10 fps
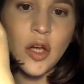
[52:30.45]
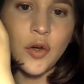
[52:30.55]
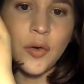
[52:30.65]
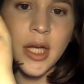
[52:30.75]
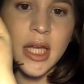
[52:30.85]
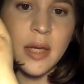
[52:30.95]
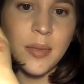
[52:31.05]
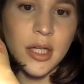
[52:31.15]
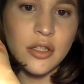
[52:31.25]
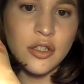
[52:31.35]
gritty,
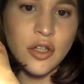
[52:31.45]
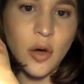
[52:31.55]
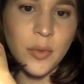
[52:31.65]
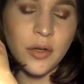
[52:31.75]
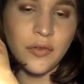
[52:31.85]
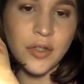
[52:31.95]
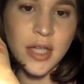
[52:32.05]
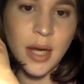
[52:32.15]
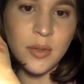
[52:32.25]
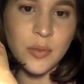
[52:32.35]
but it's so beautiful. So
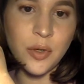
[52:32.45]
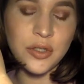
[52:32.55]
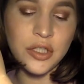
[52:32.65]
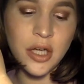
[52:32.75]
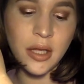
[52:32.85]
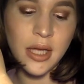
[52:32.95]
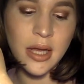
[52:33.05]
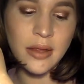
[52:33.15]
that one's Botticelli